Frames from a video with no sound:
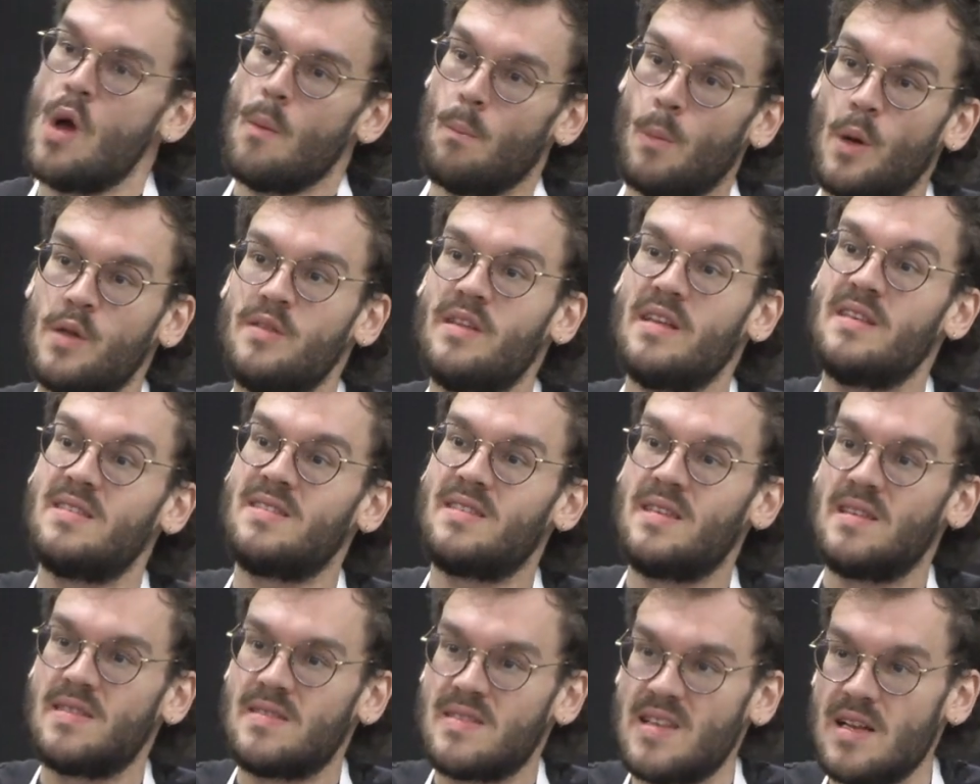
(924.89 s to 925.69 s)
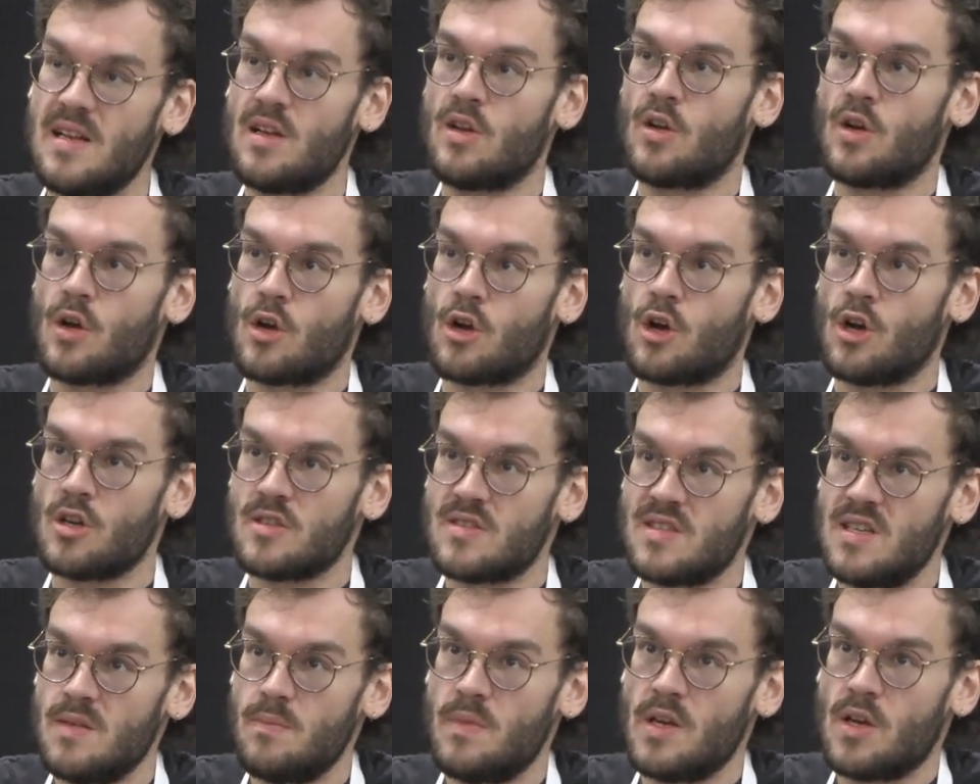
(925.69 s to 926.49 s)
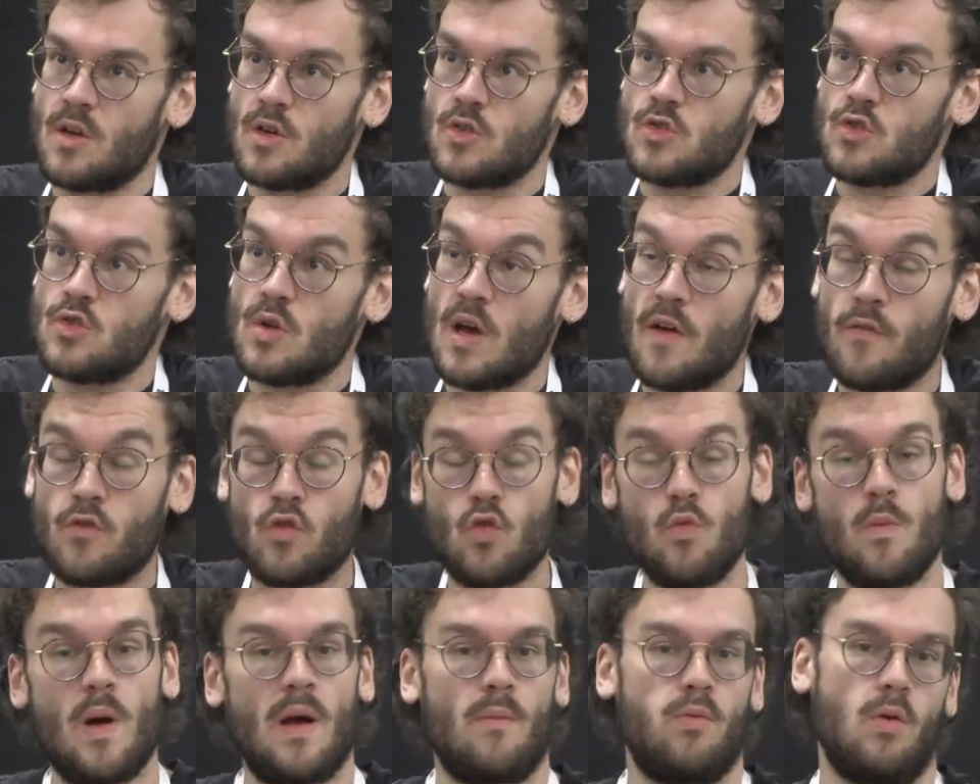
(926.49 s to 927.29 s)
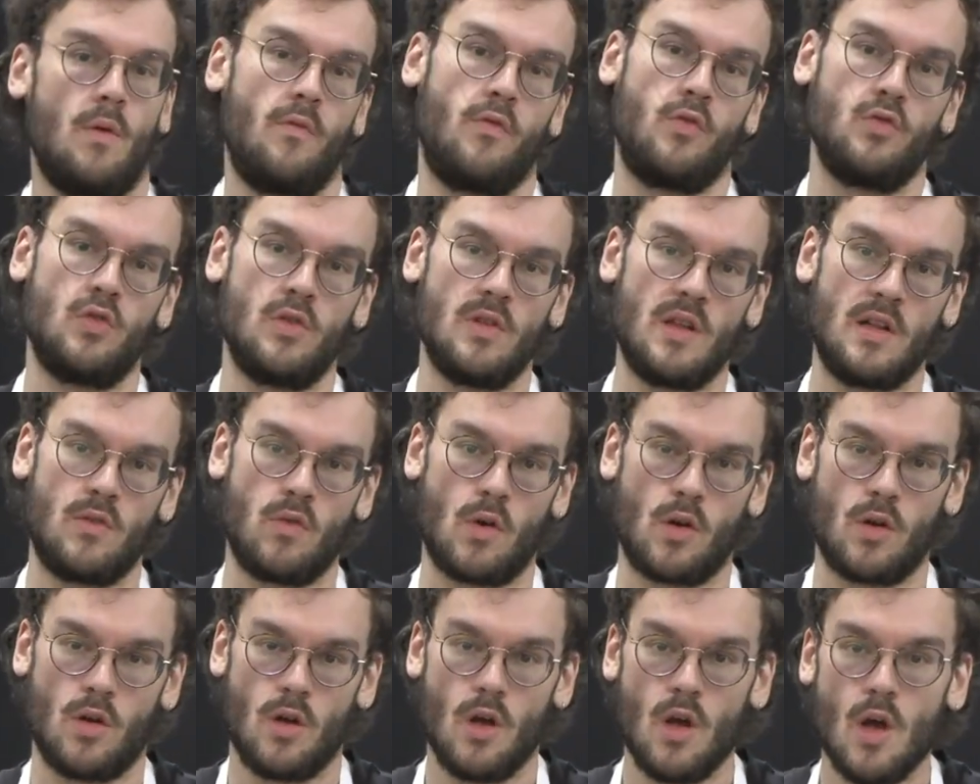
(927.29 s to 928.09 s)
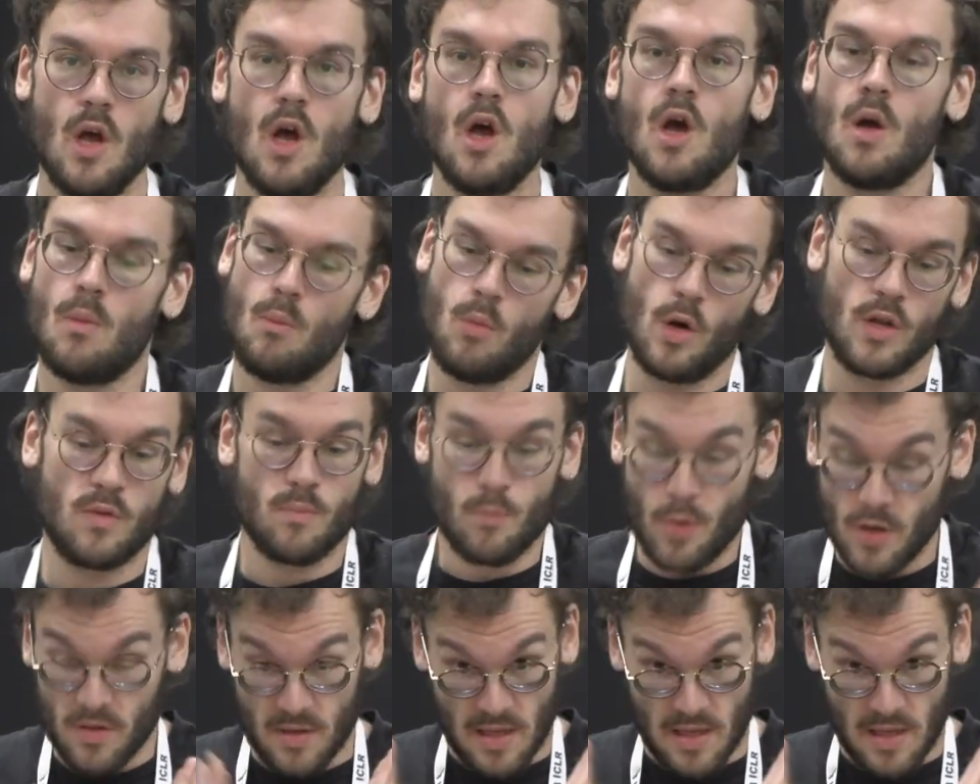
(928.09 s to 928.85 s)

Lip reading: But this is still costly because you have to backprop through the network. But